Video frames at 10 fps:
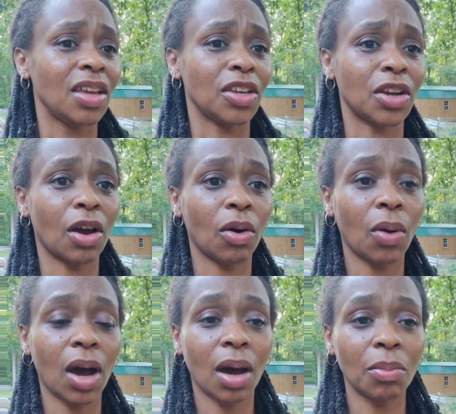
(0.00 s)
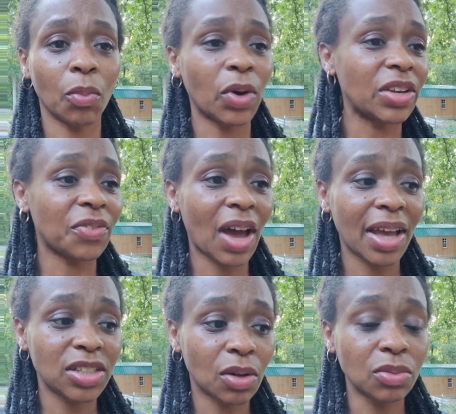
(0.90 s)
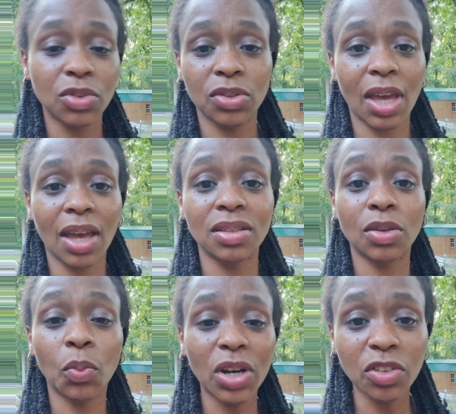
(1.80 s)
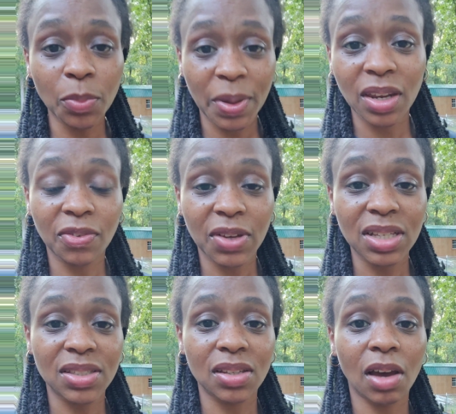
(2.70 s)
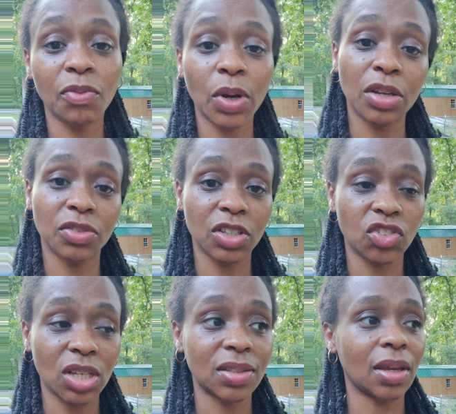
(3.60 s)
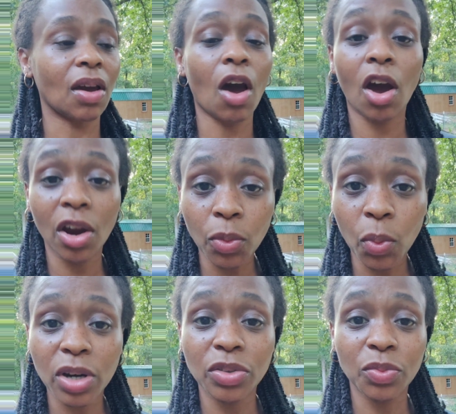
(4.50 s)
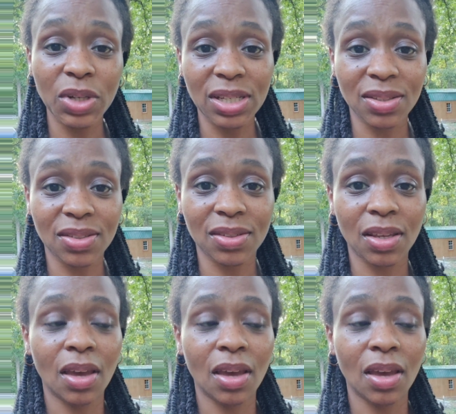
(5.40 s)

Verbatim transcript: You know, um, what if I don't do that? So what are the benefits of what you're suggesting? R, what are the risks?